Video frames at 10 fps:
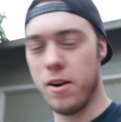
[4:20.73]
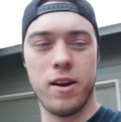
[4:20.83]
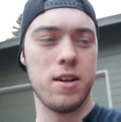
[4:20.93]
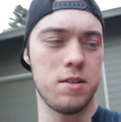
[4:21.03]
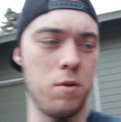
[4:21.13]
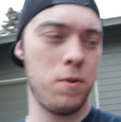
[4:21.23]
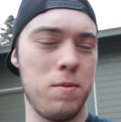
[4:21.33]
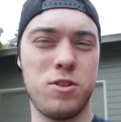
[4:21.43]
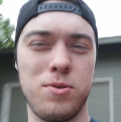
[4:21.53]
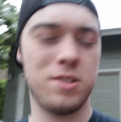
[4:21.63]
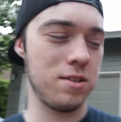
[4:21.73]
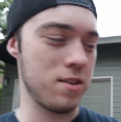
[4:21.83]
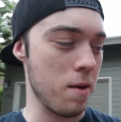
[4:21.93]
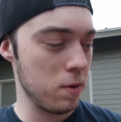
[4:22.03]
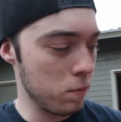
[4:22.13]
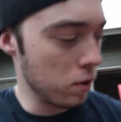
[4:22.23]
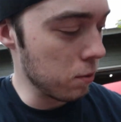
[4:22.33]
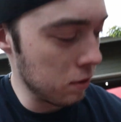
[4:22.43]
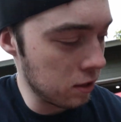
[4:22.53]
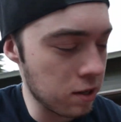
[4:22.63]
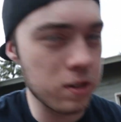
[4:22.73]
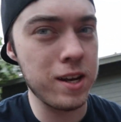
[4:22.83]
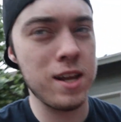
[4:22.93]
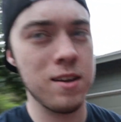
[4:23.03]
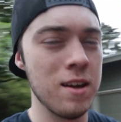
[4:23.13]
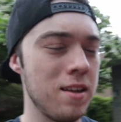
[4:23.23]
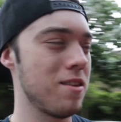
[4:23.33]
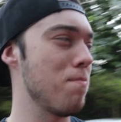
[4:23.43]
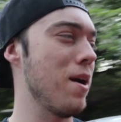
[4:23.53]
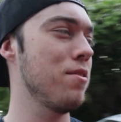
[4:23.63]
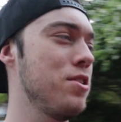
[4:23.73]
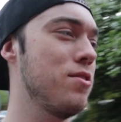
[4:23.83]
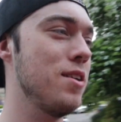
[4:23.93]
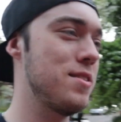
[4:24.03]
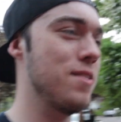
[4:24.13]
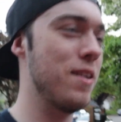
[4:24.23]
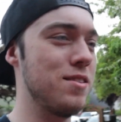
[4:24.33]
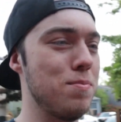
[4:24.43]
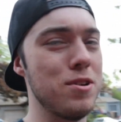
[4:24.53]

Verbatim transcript: Alright guys, so we pretty much reached a stopping point with the cleaning. The battery tray still has a